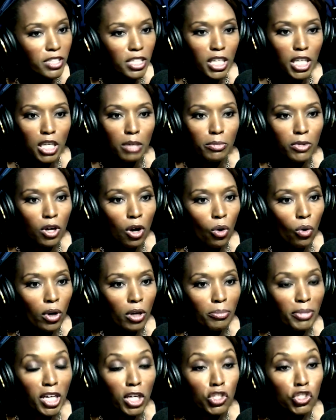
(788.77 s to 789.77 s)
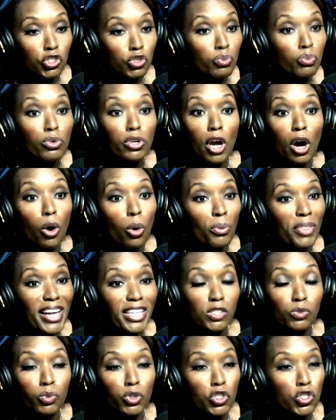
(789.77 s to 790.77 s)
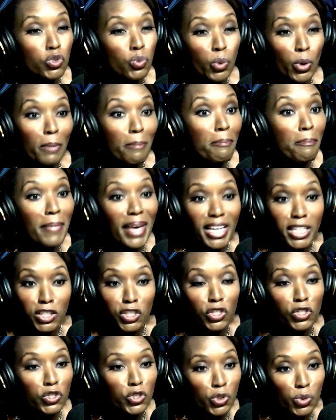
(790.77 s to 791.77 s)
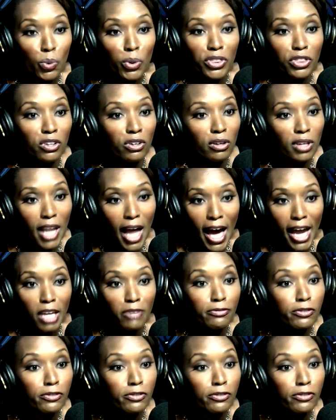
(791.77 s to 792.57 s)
to keep going because you know that's what you were meant to do with your life.